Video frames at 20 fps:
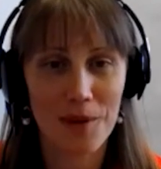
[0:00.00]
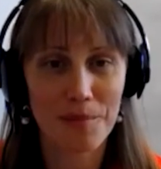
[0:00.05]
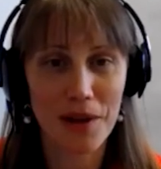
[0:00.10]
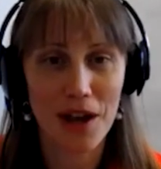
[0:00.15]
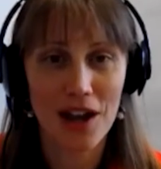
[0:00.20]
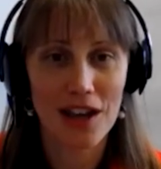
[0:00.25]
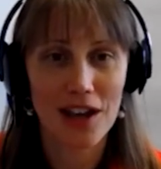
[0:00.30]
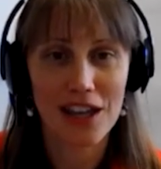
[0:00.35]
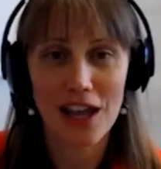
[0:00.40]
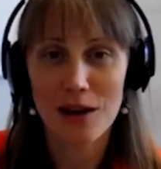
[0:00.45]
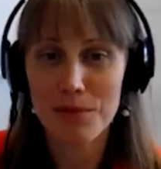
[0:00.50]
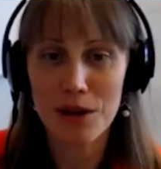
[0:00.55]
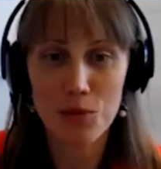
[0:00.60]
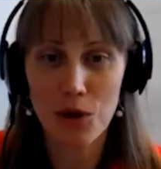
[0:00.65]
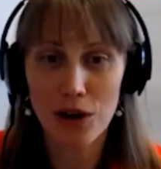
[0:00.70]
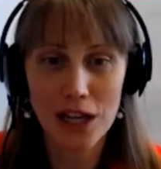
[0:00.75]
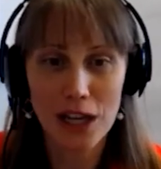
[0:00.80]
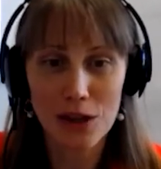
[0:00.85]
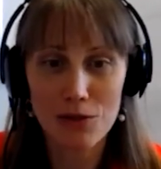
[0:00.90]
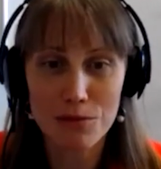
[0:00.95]
can be
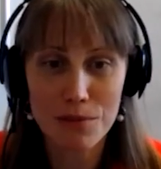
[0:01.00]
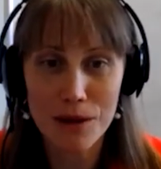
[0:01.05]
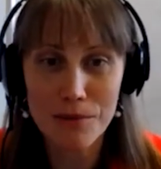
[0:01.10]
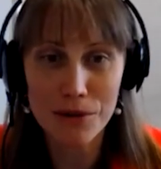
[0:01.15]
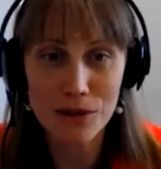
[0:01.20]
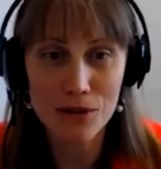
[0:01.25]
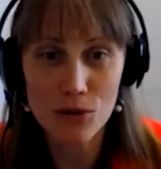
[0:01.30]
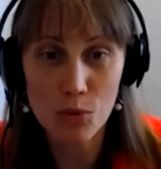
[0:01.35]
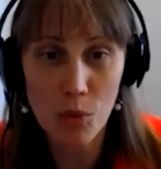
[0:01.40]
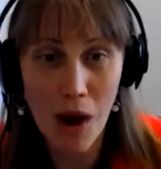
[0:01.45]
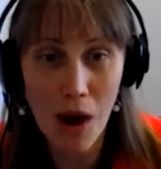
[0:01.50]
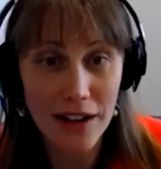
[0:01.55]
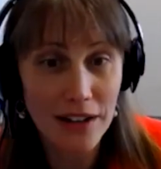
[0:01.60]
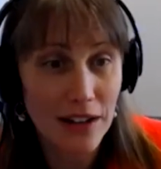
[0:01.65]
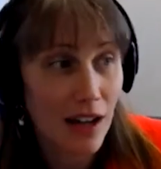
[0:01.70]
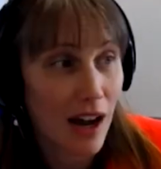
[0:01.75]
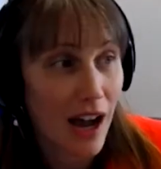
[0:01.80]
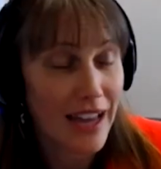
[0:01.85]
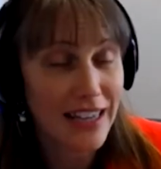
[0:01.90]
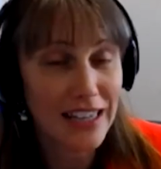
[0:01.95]
working with people who want
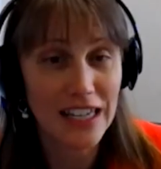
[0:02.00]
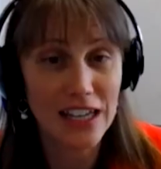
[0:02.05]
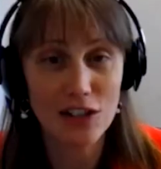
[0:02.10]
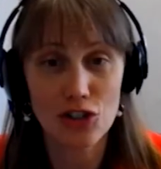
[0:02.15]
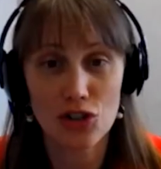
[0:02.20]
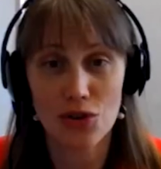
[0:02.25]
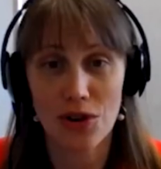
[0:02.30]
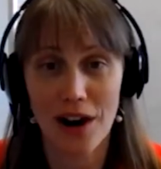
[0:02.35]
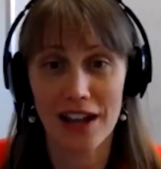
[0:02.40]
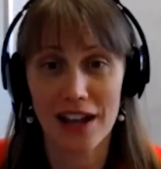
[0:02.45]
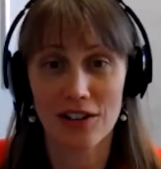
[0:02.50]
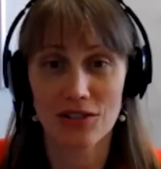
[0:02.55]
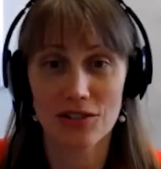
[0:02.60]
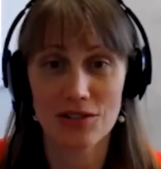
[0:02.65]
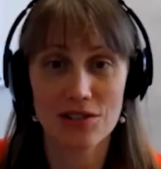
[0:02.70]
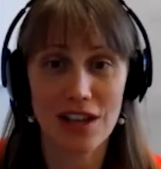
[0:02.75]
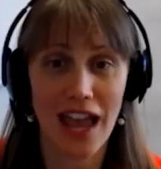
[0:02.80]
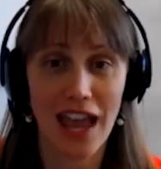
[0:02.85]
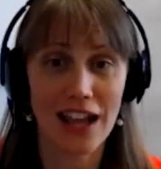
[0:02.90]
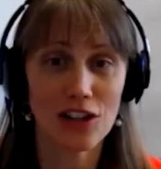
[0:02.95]
hiking
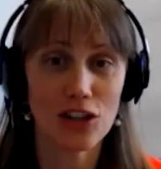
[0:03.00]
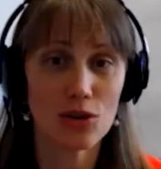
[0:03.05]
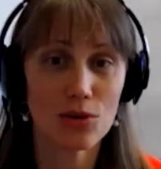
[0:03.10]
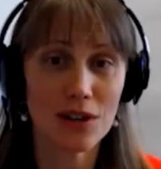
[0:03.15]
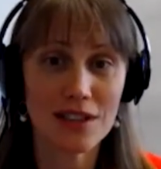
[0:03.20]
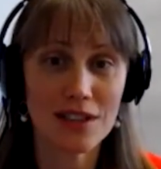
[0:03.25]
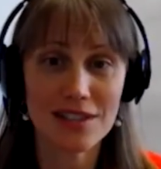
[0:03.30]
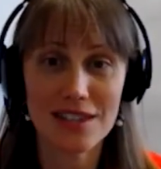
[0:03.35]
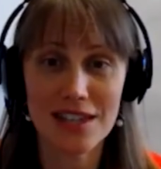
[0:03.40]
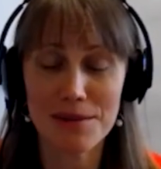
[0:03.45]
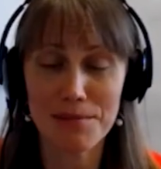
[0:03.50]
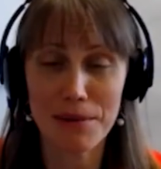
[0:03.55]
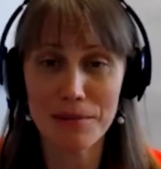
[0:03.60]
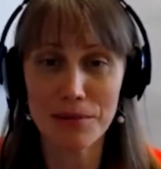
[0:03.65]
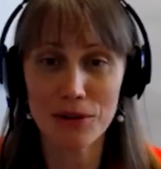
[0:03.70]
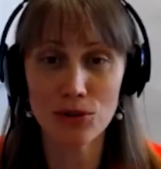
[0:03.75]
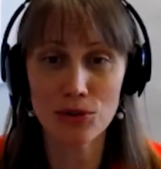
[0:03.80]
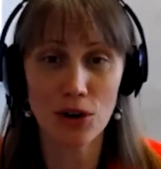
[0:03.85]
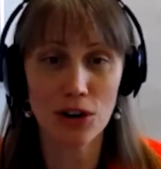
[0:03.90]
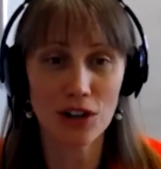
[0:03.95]
trails. And you can see
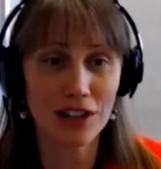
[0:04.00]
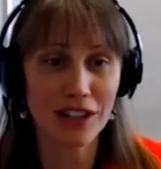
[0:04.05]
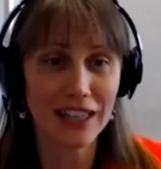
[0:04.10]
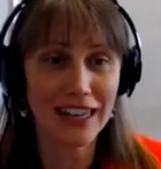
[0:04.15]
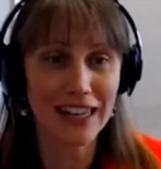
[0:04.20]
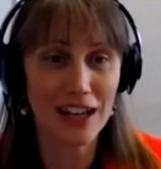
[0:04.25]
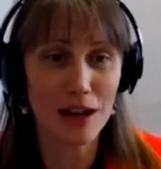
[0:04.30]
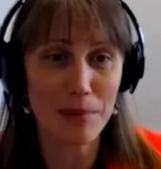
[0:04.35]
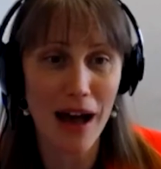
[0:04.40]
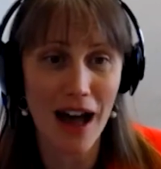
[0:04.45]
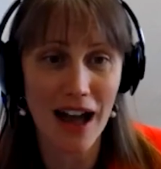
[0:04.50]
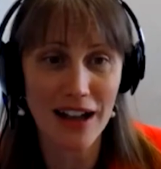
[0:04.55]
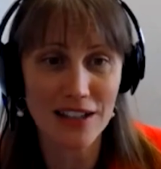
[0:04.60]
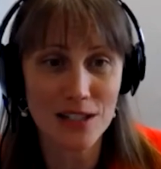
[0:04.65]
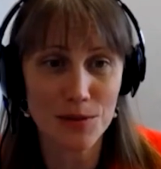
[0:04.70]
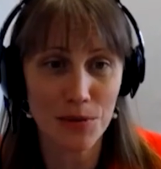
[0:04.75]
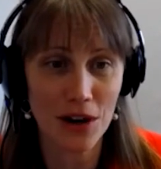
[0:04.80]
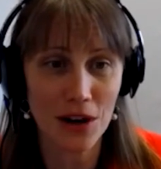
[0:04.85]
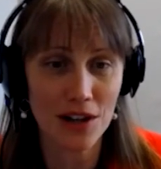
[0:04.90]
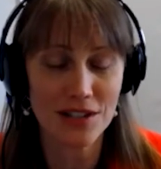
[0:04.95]
people who are cleaning up hot
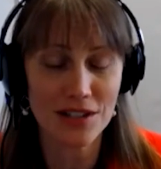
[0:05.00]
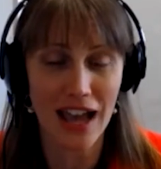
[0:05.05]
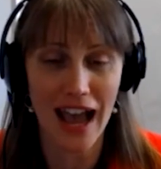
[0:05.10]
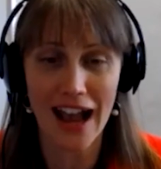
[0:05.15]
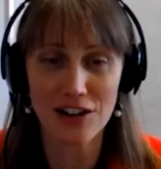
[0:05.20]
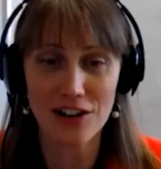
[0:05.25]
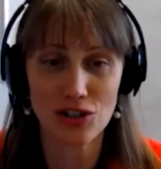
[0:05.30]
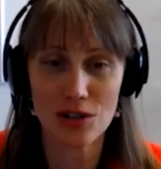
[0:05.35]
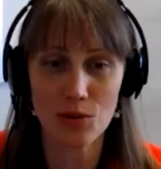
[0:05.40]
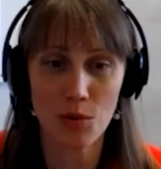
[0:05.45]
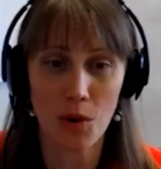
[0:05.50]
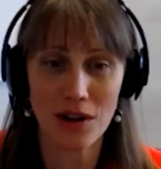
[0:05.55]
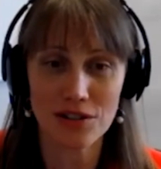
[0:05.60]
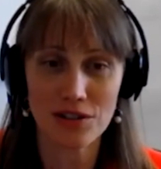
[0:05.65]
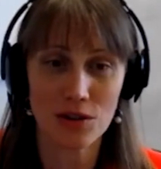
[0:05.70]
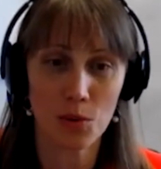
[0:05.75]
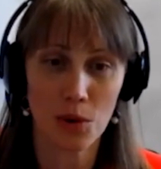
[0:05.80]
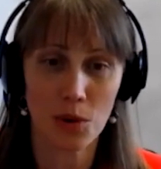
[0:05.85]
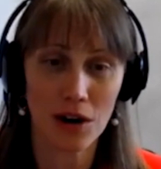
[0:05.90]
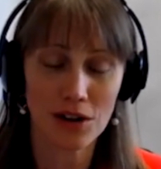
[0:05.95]
springs actually want
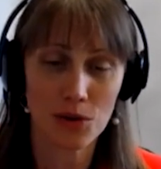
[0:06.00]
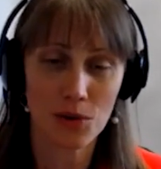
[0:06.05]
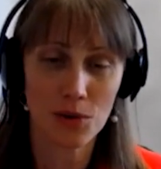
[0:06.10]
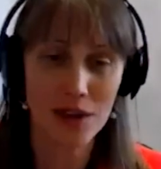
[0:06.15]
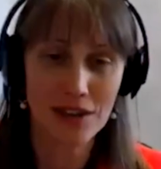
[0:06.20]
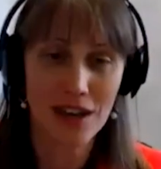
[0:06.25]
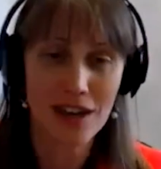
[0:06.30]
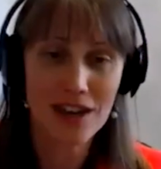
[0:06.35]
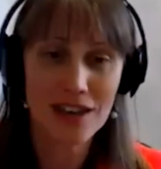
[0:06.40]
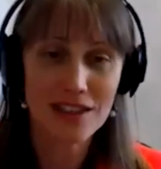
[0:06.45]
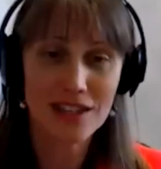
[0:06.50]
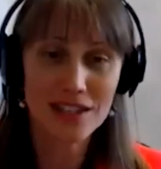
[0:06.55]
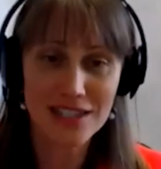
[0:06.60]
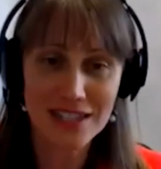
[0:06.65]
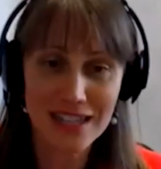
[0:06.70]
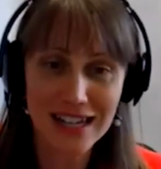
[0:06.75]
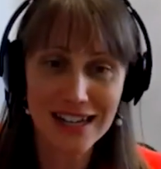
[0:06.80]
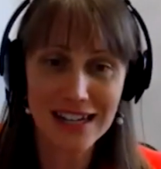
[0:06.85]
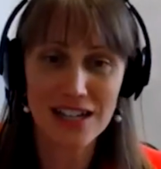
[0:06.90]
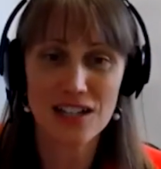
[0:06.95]
to work with the
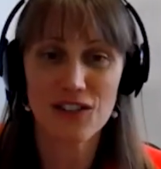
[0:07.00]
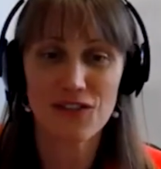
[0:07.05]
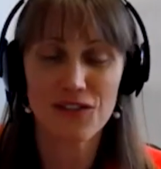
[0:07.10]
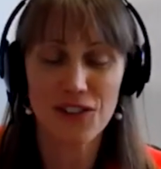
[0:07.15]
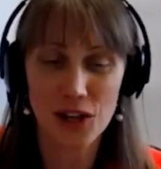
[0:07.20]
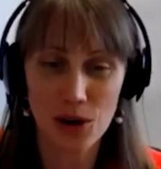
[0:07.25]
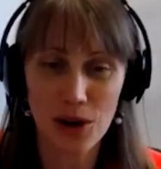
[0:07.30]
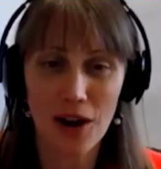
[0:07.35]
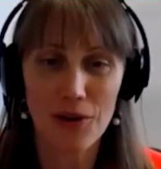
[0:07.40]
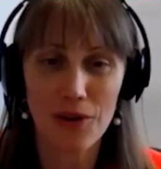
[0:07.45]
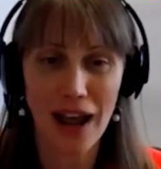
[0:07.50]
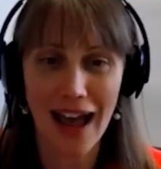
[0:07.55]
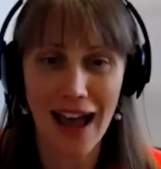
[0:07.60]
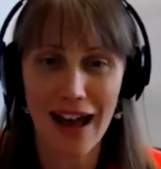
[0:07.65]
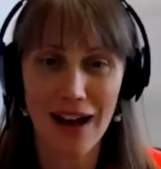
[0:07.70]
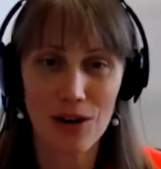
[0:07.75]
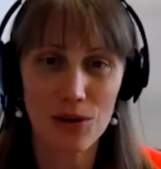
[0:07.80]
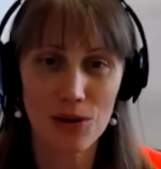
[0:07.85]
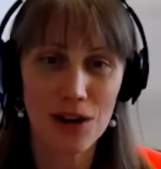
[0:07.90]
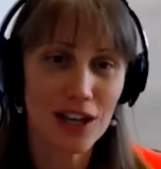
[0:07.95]
city to figure out
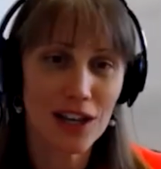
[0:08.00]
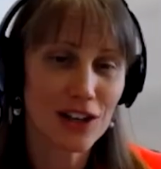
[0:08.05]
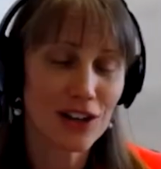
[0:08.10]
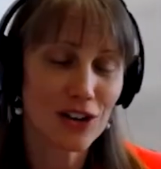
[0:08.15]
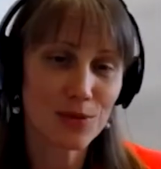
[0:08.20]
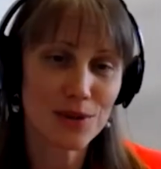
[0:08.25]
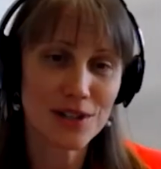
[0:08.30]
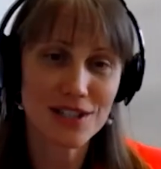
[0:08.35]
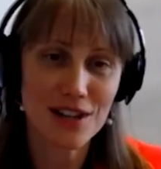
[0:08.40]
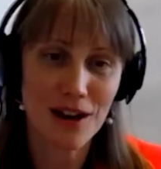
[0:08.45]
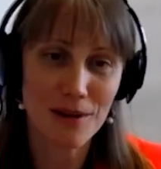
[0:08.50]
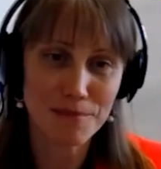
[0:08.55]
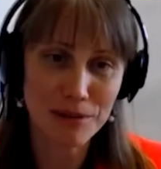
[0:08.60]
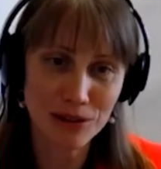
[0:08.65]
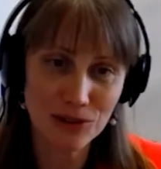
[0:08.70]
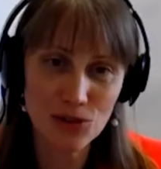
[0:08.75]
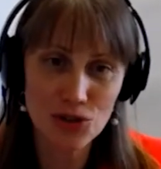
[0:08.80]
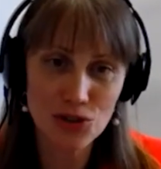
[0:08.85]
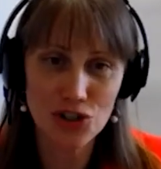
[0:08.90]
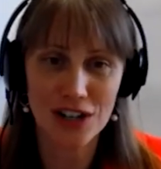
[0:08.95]
how, we stop
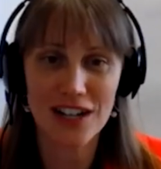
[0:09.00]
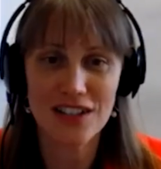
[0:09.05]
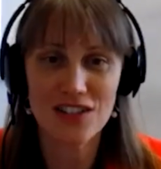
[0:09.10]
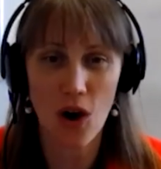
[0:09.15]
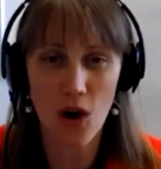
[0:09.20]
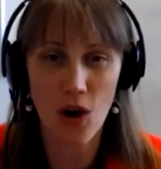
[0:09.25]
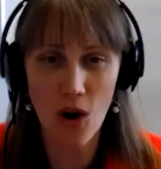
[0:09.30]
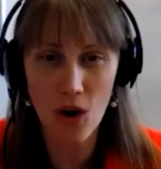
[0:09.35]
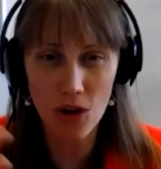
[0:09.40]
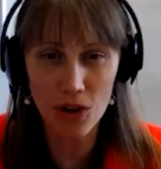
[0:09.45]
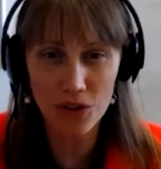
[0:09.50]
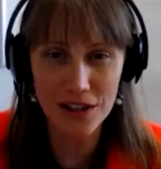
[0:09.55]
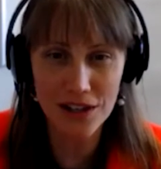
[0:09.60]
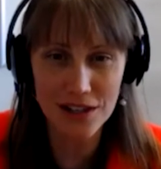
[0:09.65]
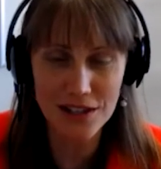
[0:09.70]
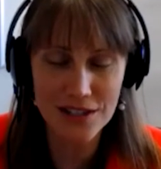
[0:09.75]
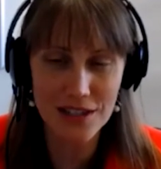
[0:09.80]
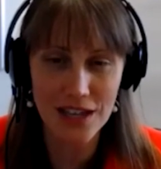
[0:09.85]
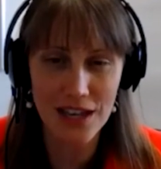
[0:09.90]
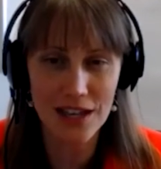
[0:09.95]
pollution. It's all
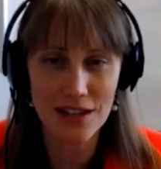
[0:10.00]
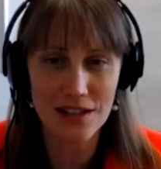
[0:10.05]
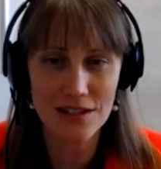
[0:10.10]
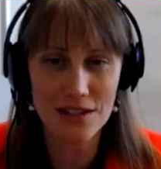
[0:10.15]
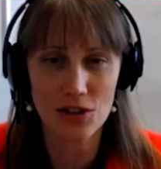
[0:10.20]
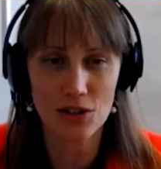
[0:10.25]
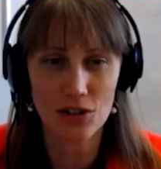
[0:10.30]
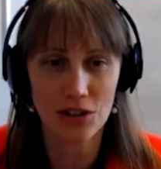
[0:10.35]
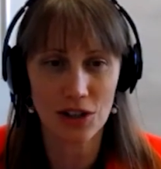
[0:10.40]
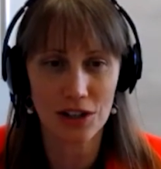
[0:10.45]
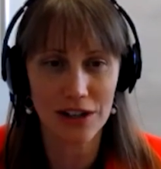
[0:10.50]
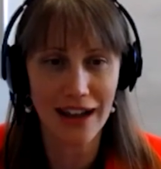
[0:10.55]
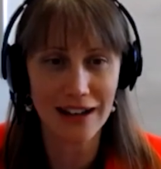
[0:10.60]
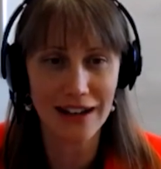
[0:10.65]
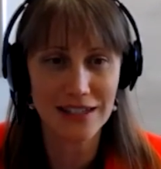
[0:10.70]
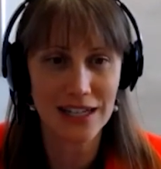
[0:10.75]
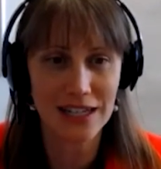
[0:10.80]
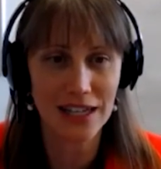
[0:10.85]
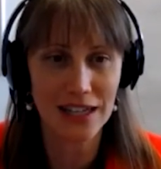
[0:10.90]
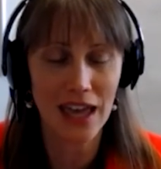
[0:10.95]
these things that are
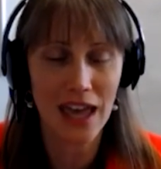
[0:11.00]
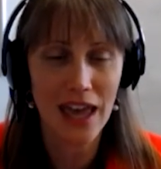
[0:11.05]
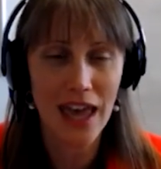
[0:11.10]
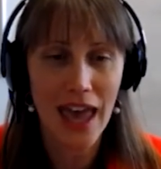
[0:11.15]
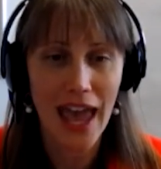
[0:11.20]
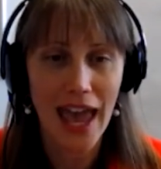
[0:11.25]
connecting.